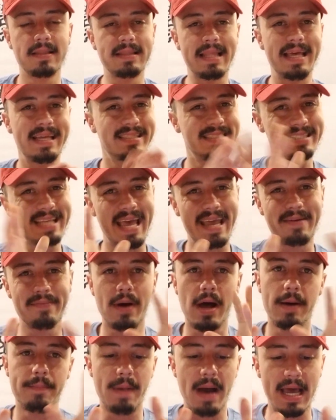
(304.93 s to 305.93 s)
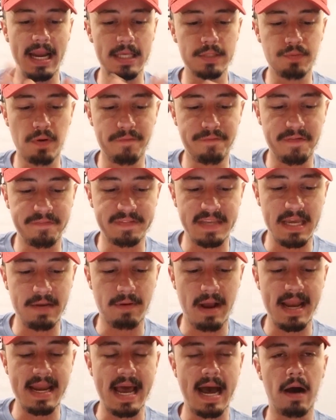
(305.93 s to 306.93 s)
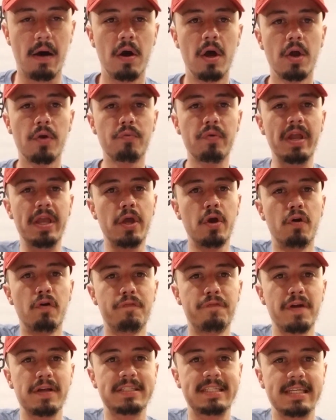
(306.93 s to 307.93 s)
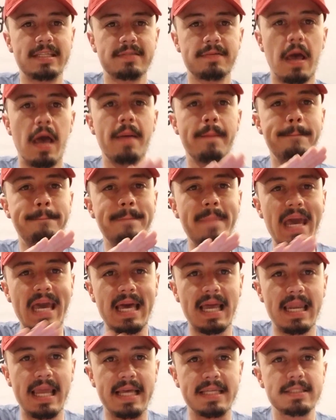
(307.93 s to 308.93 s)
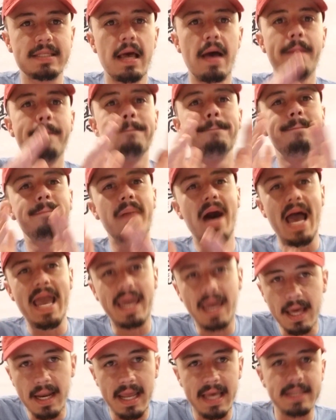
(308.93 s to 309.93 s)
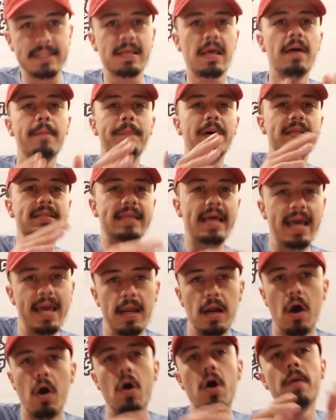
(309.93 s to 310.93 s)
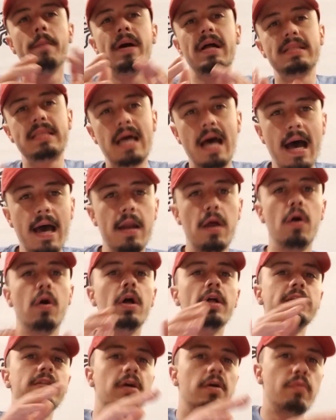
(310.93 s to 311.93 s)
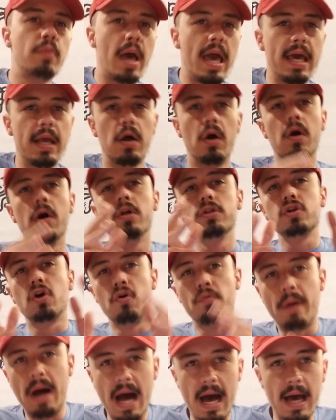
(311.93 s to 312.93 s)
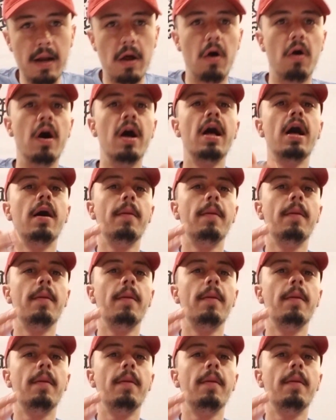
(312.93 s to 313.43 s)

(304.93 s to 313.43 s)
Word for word: It's like uh, minus 115 right now. Ryu versus Michaelis. Michaelis. Potato. Potato. Tomato. Tomato.